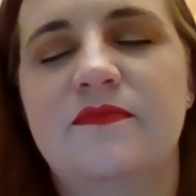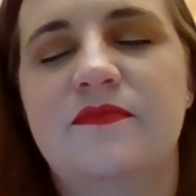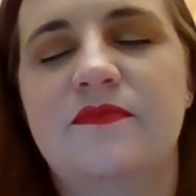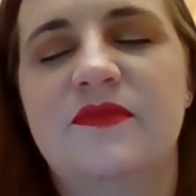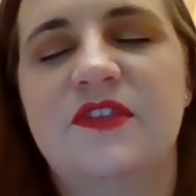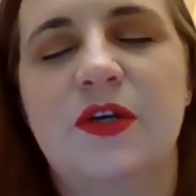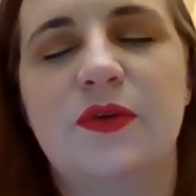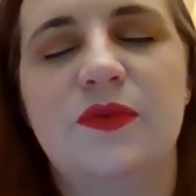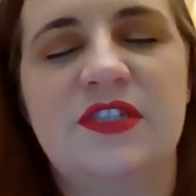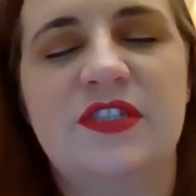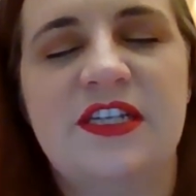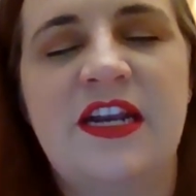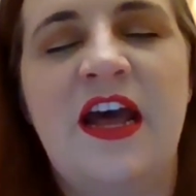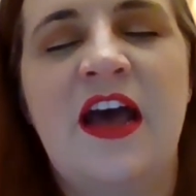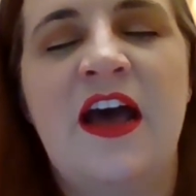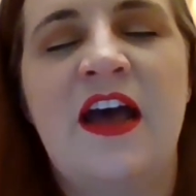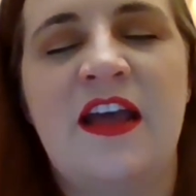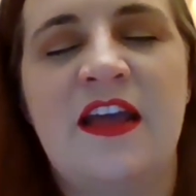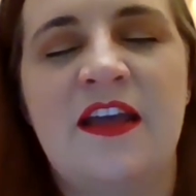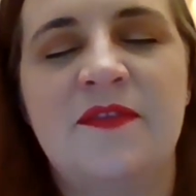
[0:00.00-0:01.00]
Don't
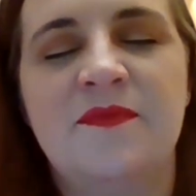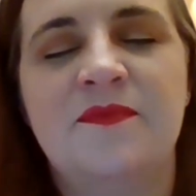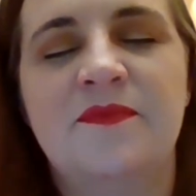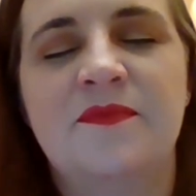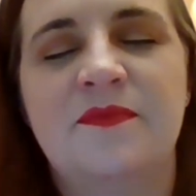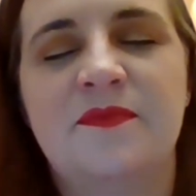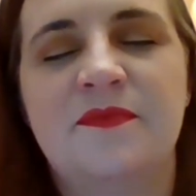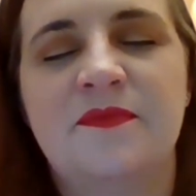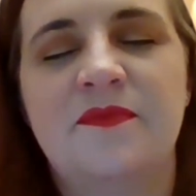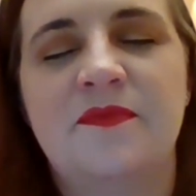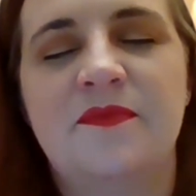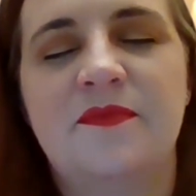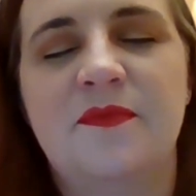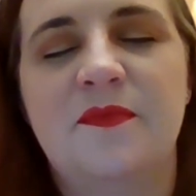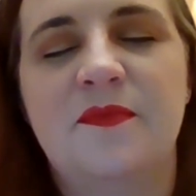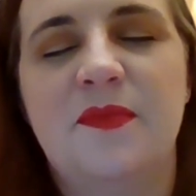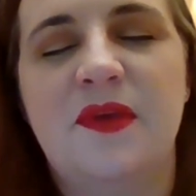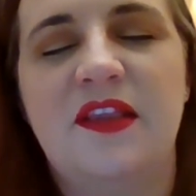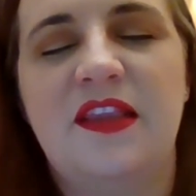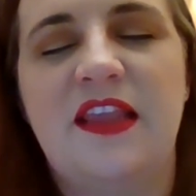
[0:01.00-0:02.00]
deny,
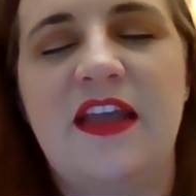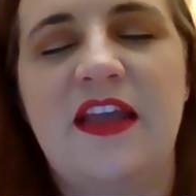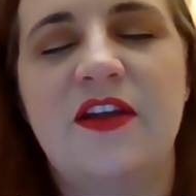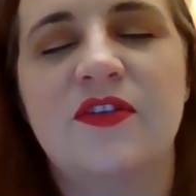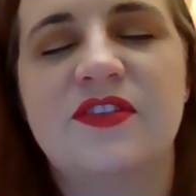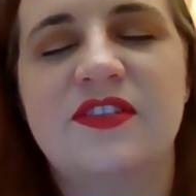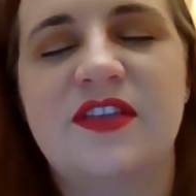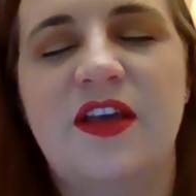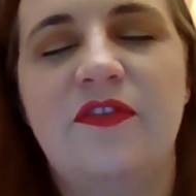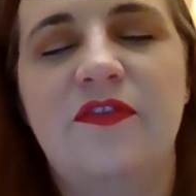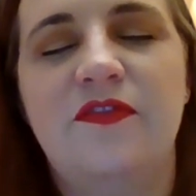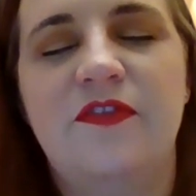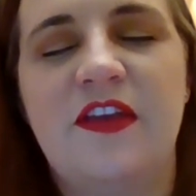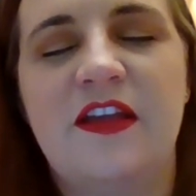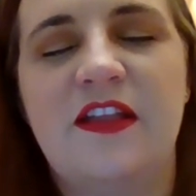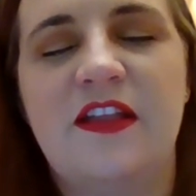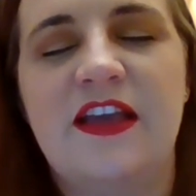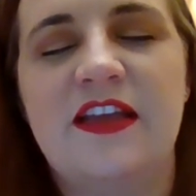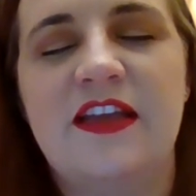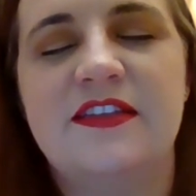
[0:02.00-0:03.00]
but let yourself
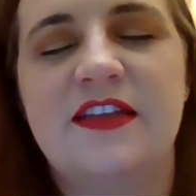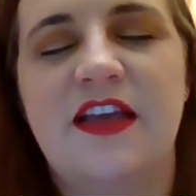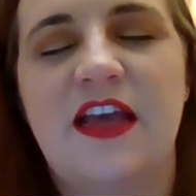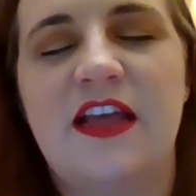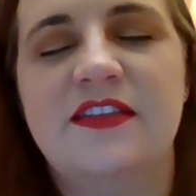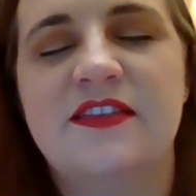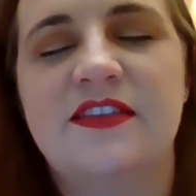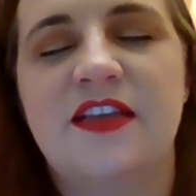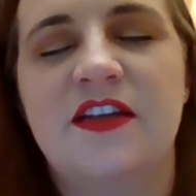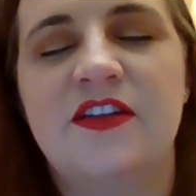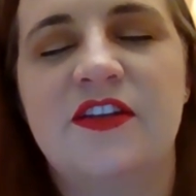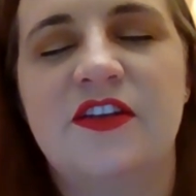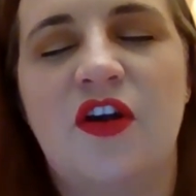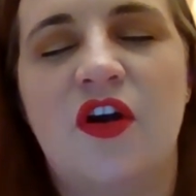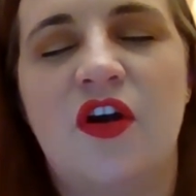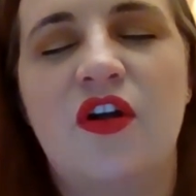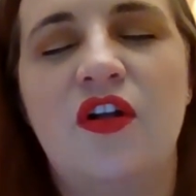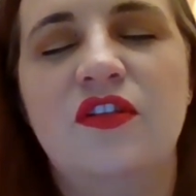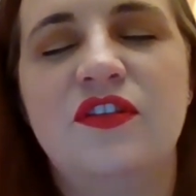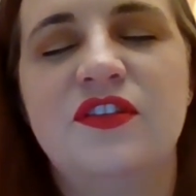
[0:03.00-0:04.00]
feel it and send it
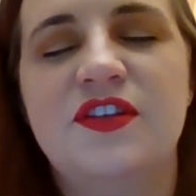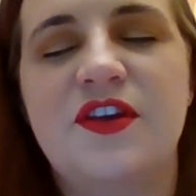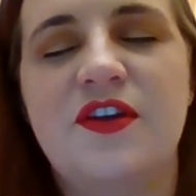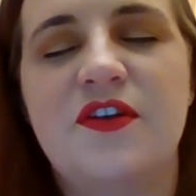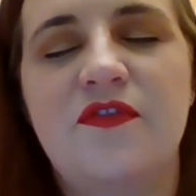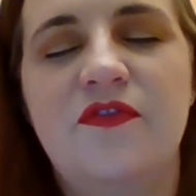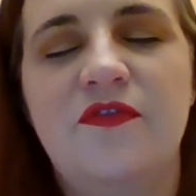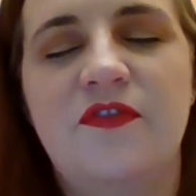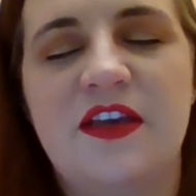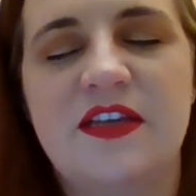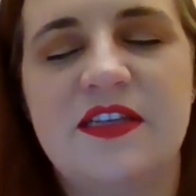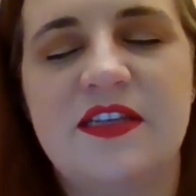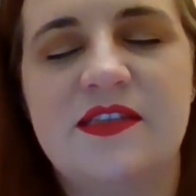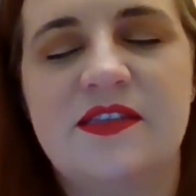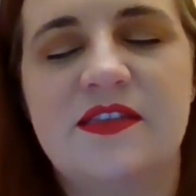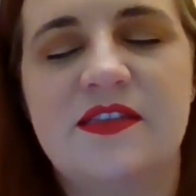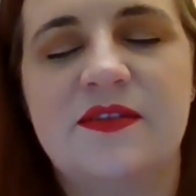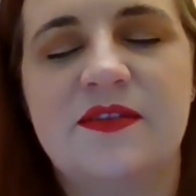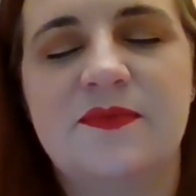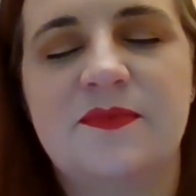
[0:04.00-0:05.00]
all to your
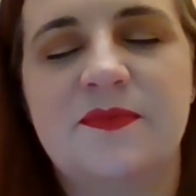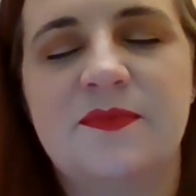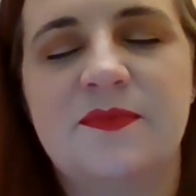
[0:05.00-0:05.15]
fists.